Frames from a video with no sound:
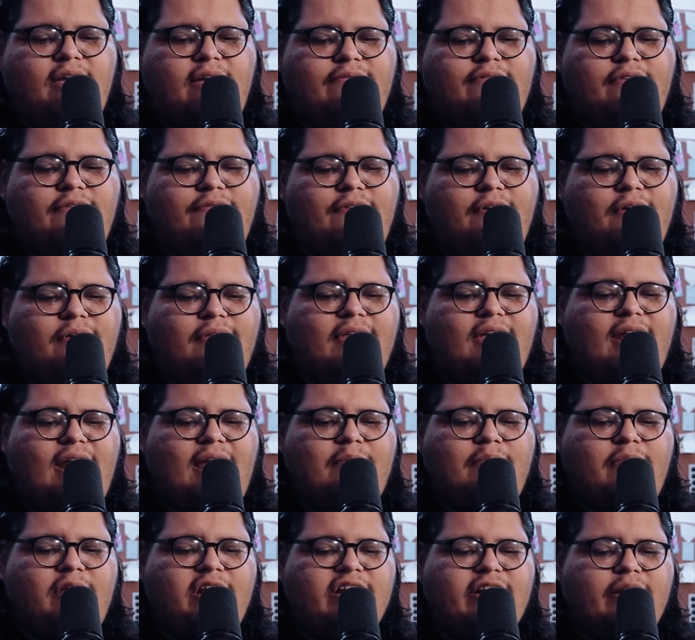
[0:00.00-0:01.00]
If you feel that I
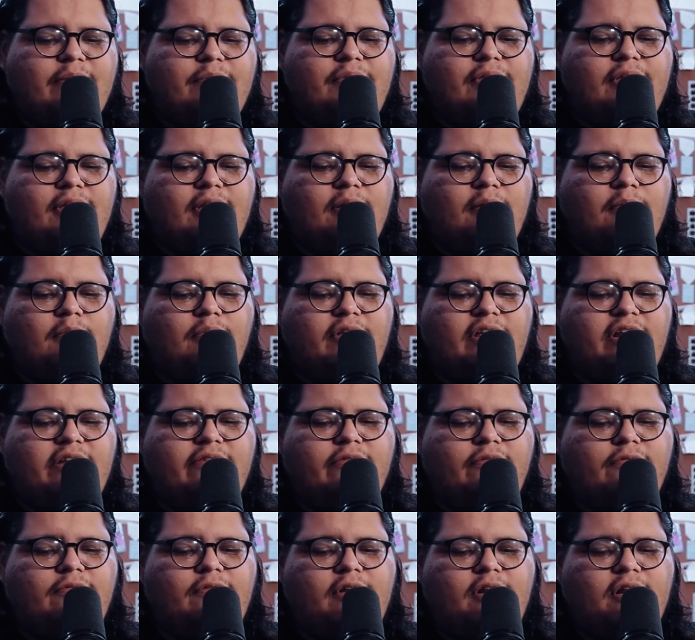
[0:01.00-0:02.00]
missed something, please
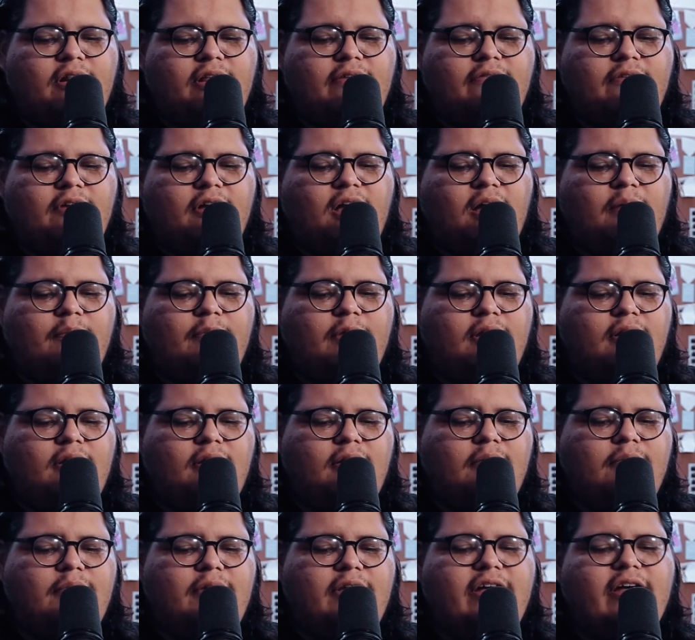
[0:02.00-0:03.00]
feel free to leave a comment
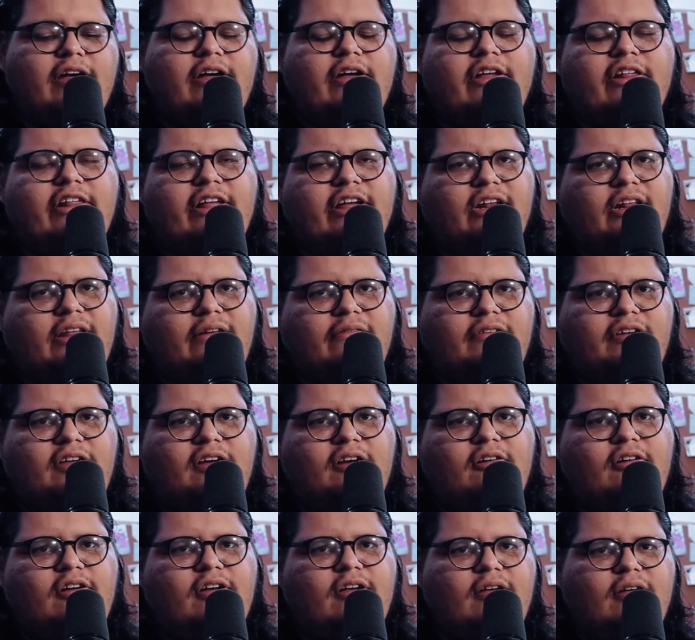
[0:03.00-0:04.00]
because I'd love to
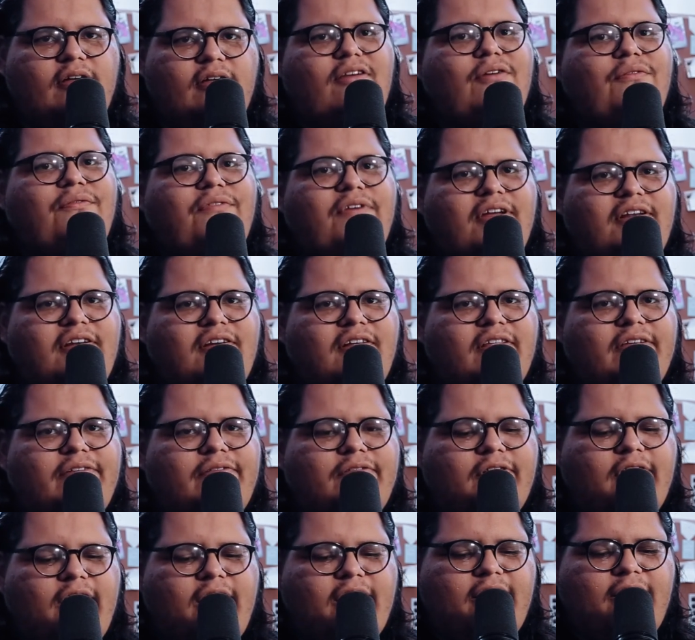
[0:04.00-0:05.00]
hear it. Don't forget to leave a
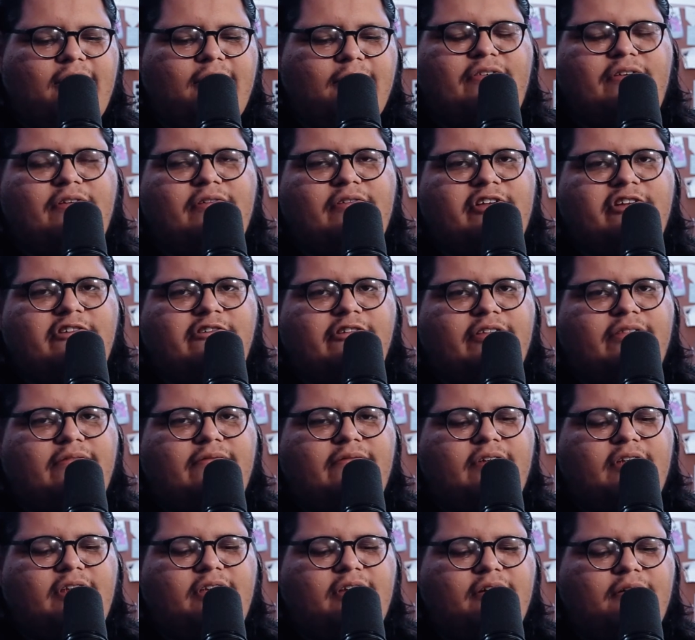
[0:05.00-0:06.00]
like if you enjoyed the
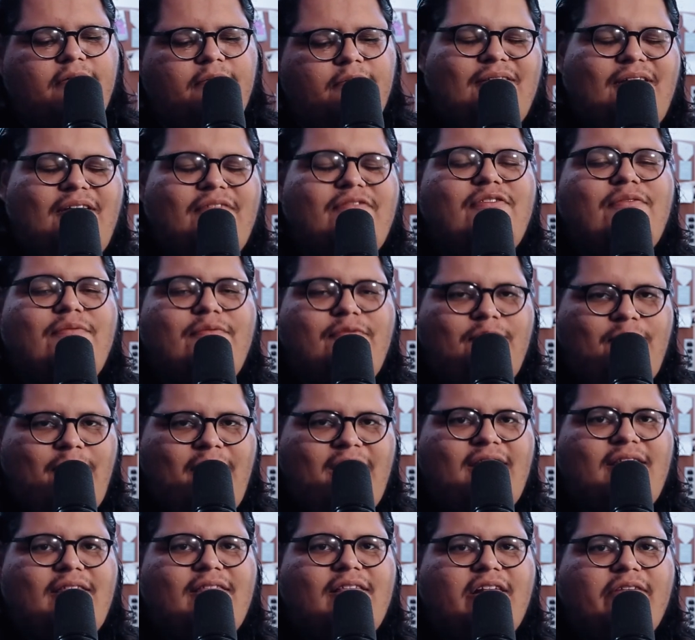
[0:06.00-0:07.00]
video. If you've
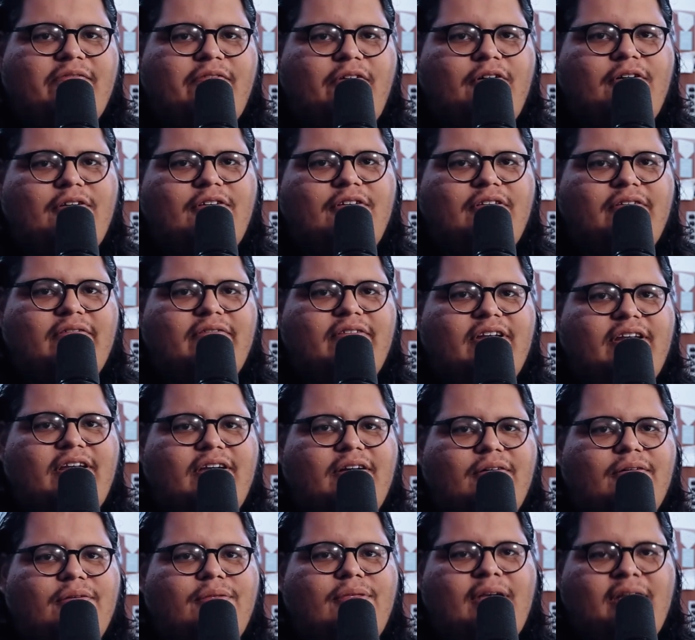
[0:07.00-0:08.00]
made it this far into the
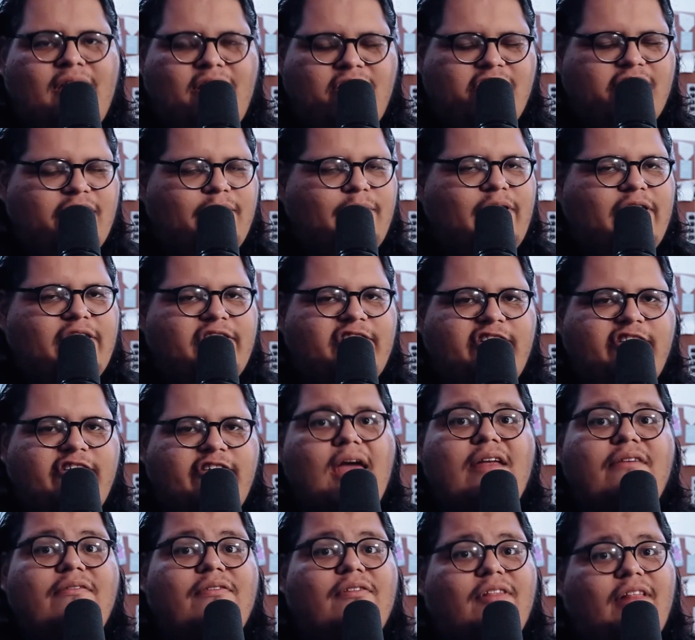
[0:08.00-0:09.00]
video, thank you so much.
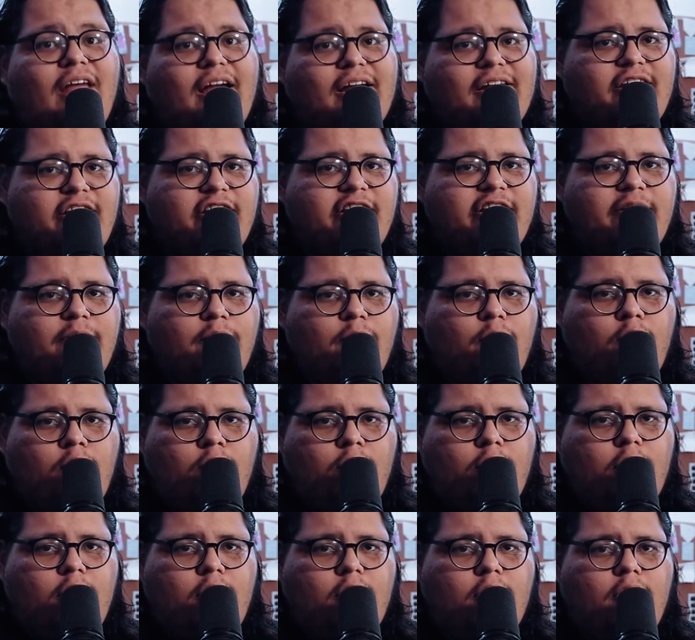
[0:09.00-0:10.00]
And if you'd like to see
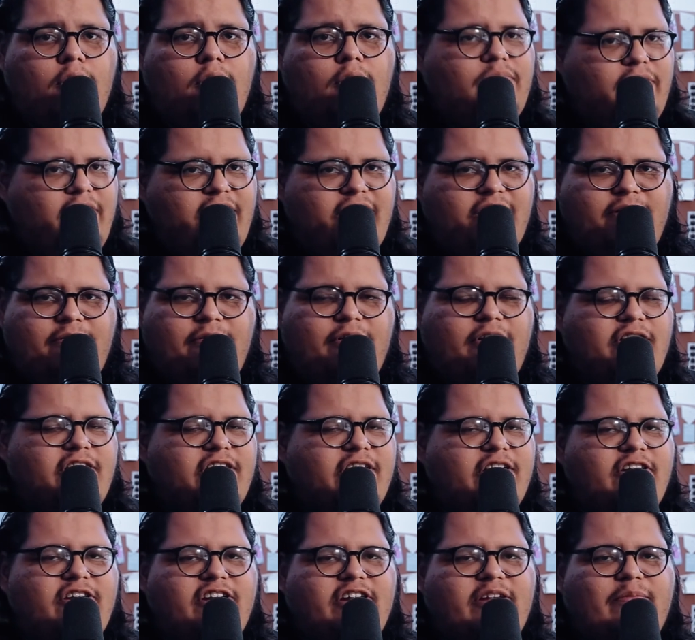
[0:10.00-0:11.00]
more, please
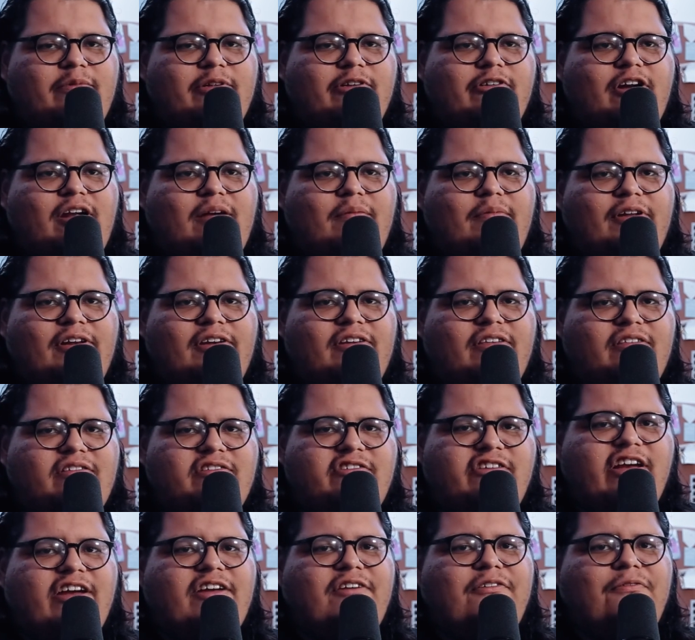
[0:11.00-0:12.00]
consider subscribing to the
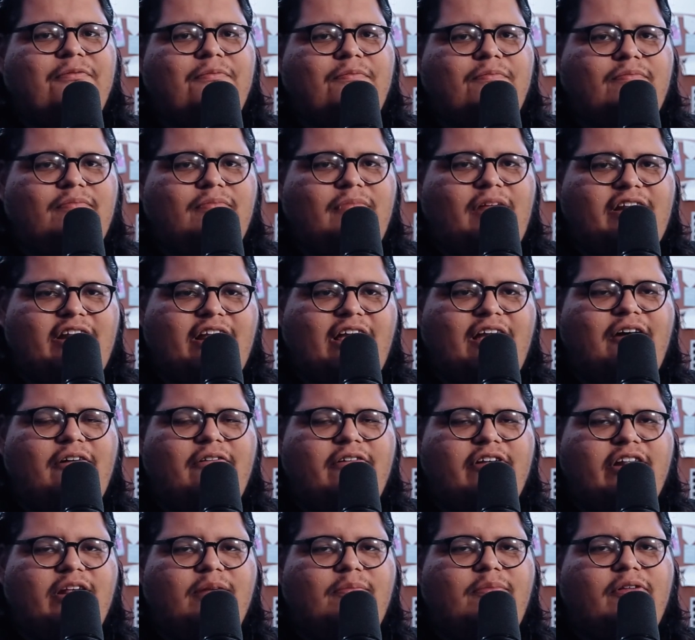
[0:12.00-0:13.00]
channel, as I
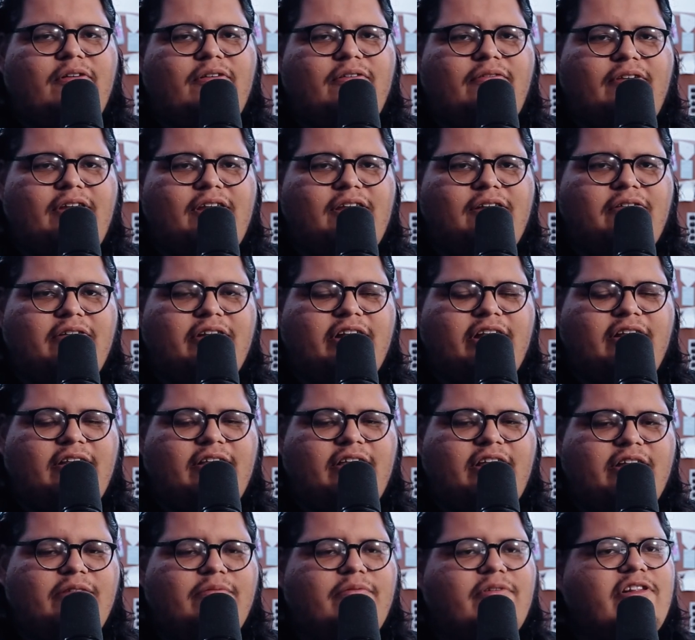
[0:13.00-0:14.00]
always upload videos at
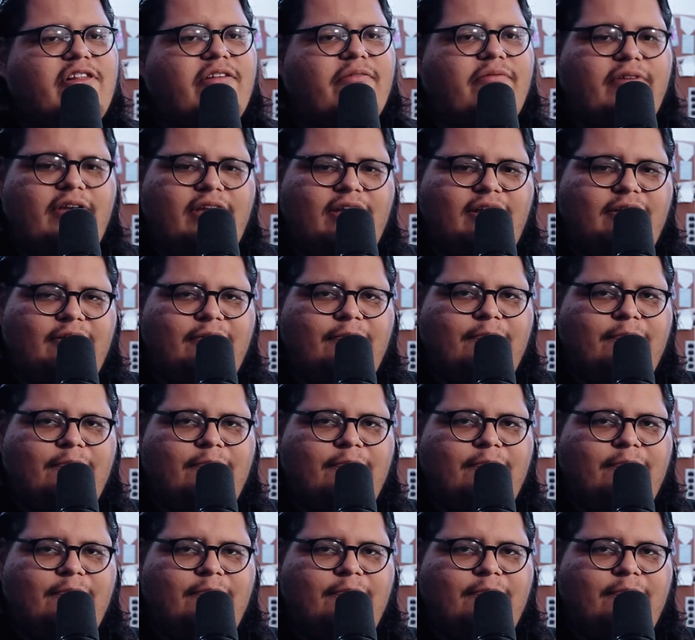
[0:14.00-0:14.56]
least once a week.